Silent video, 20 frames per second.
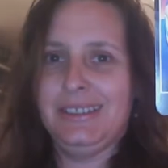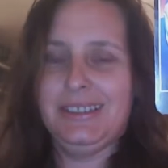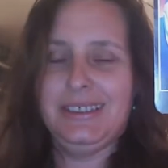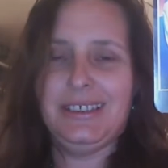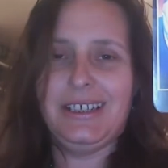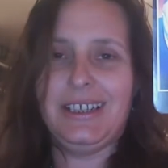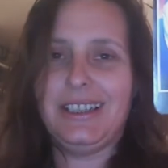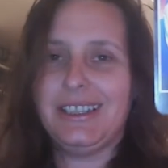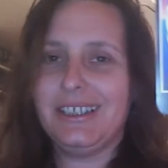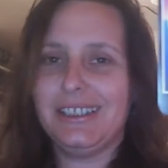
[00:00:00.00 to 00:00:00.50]

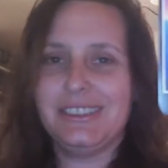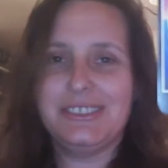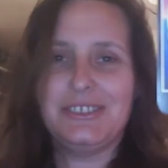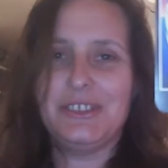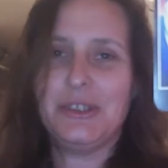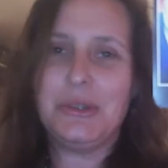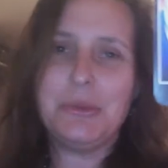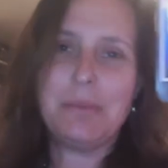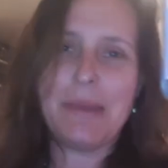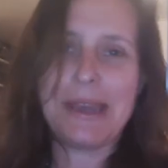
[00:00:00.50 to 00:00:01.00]
uh,
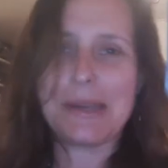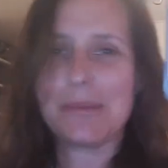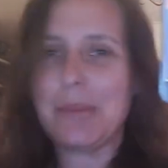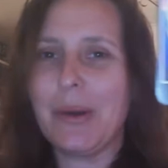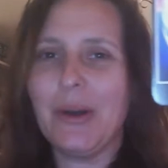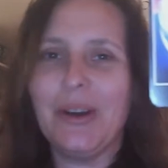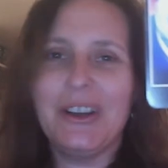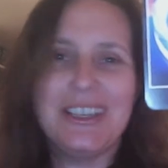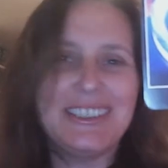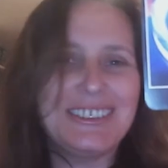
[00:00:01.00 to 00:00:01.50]
two
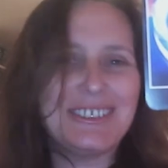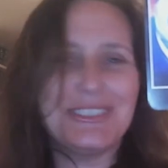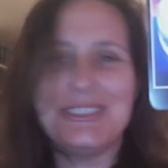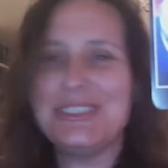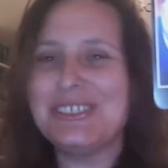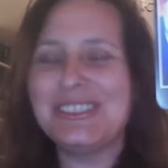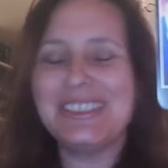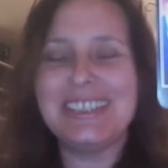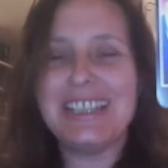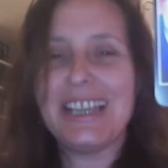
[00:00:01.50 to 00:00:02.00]
magpies,
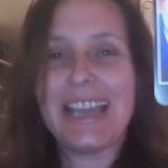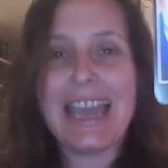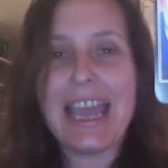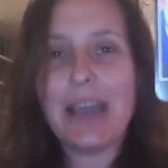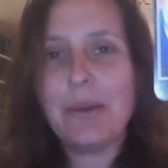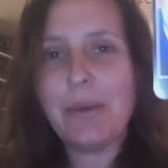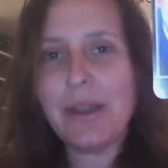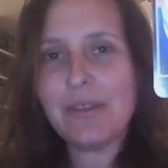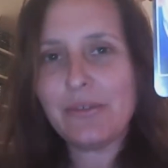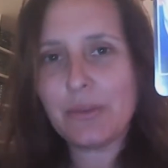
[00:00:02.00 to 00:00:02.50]
or
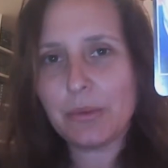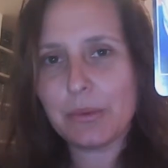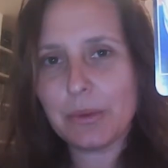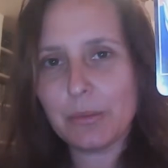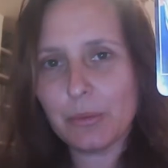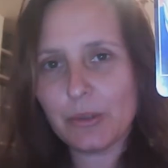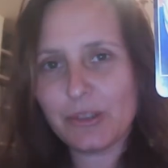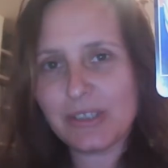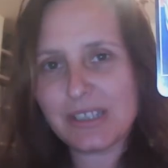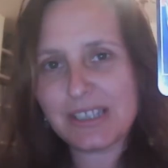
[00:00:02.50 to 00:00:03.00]
however we
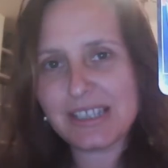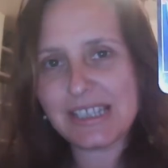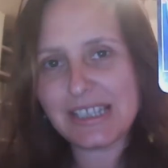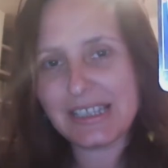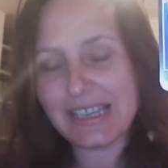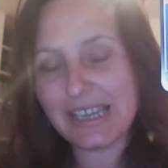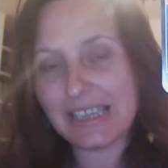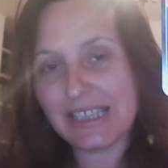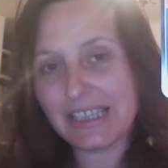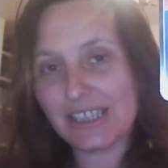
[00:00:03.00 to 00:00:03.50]
want to see
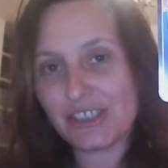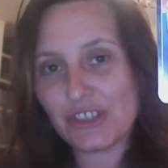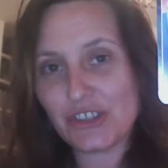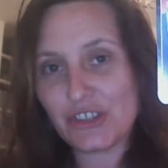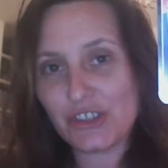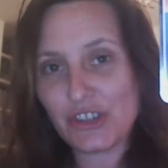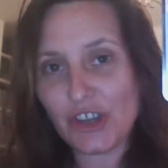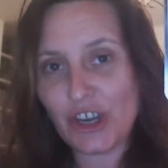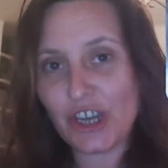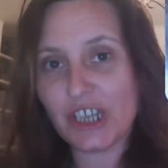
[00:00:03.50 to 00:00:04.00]
that
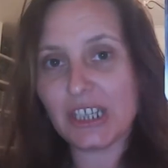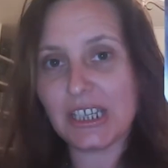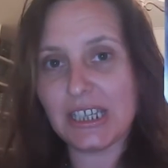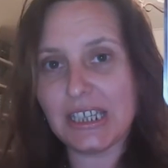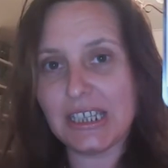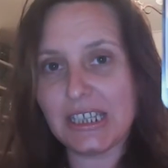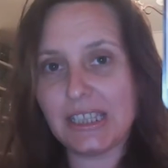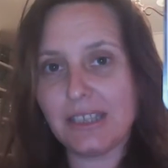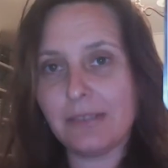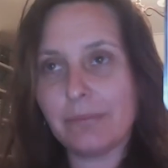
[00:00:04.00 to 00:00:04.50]

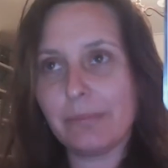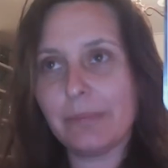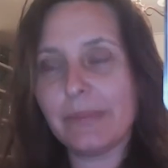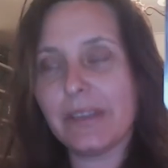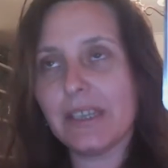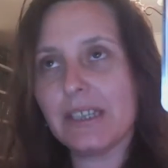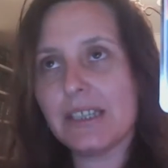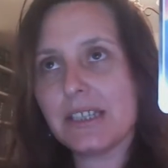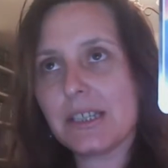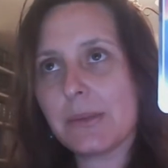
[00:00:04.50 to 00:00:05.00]
externally.
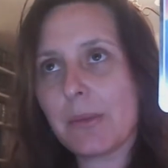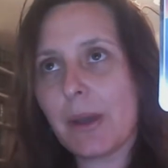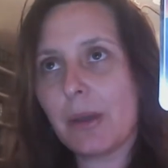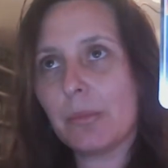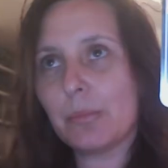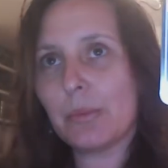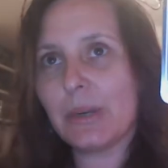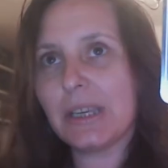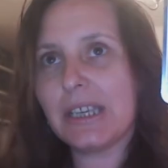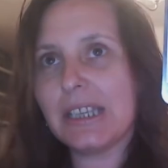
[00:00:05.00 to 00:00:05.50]
It is
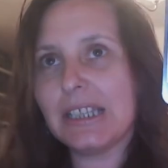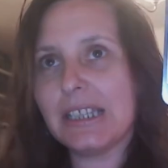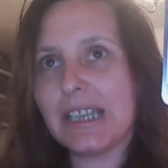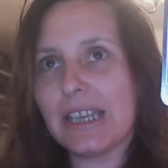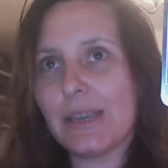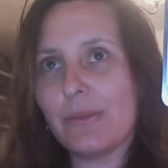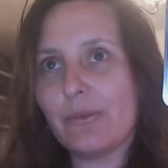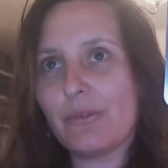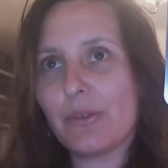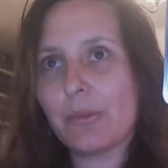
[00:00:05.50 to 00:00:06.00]
about bringing that
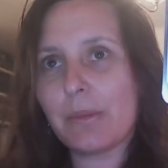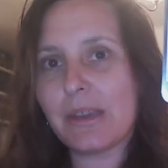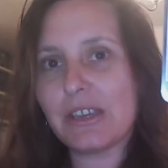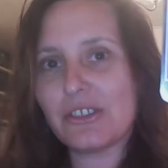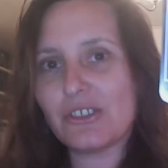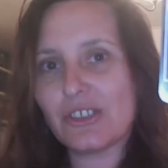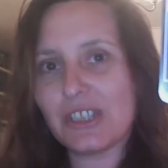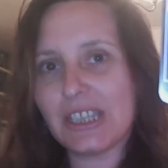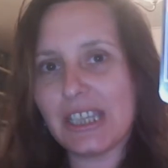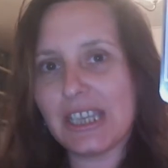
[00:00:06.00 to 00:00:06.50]

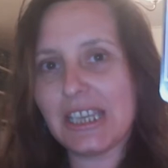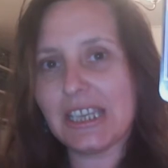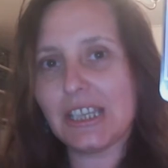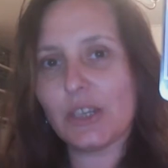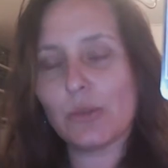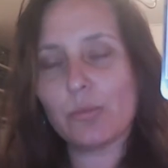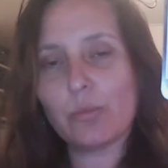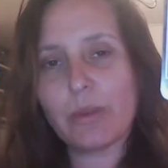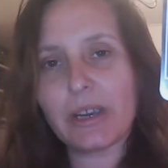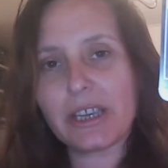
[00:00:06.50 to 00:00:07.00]
information in
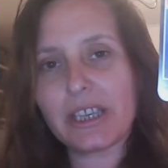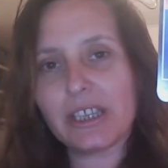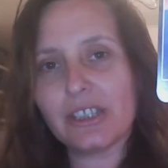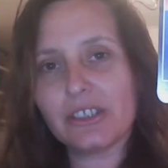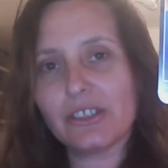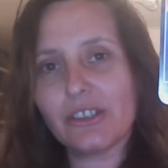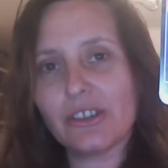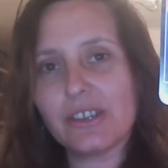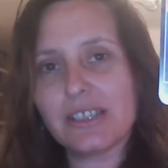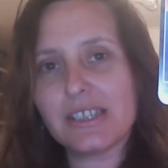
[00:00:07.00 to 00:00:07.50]
and
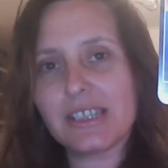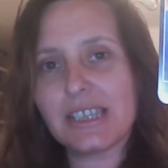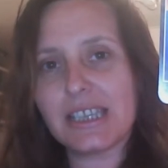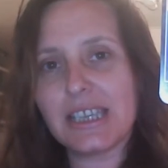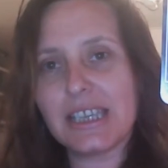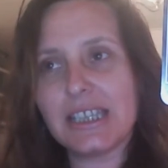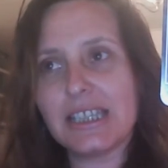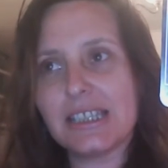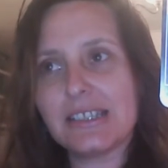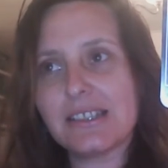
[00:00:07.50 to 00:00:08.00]
recognizing
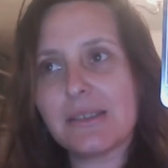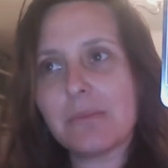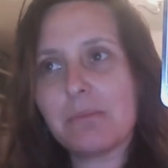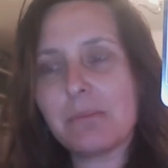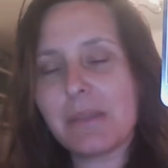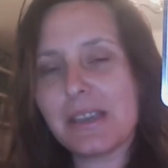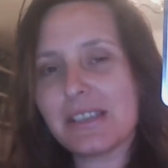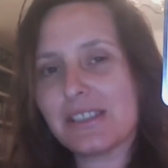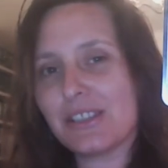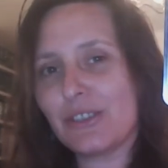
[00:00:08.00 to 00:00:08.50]
it is a
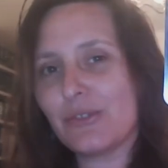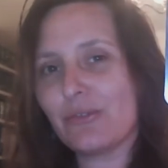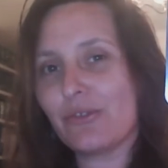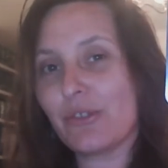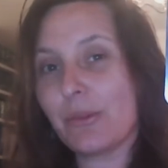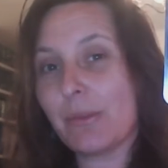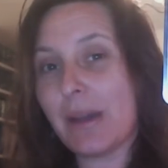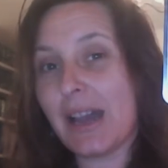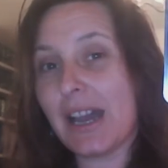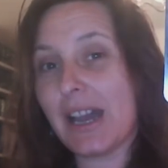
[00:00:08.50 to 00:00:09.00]
message
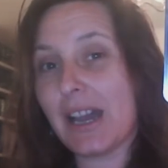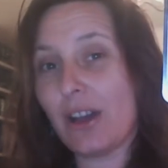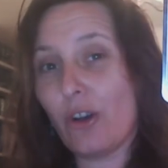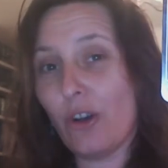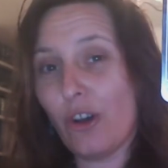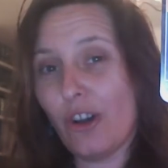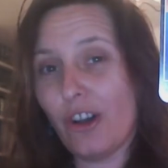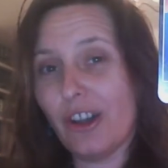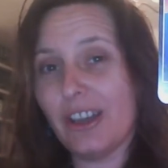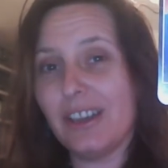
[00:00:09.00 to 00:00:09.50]
from our
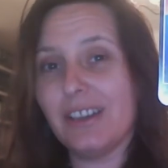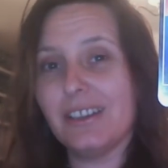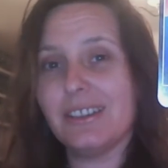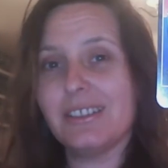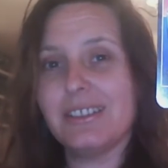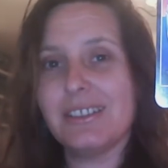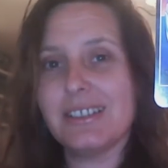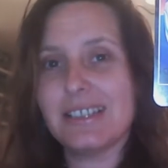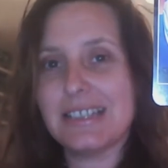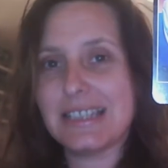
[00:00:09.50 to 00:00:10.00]
higher
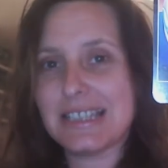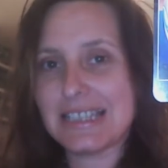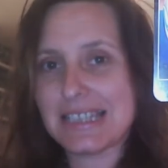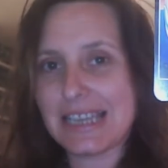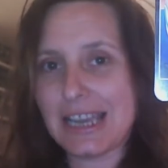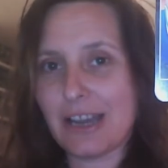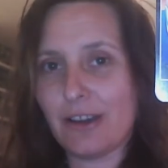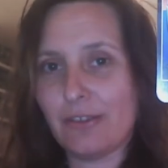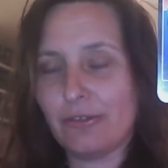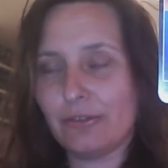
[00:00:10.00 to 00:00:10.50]

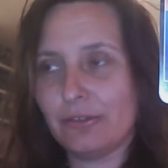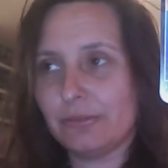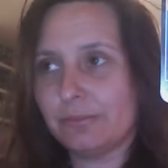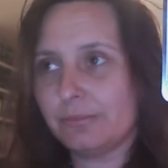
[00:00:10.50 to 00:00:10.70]
self.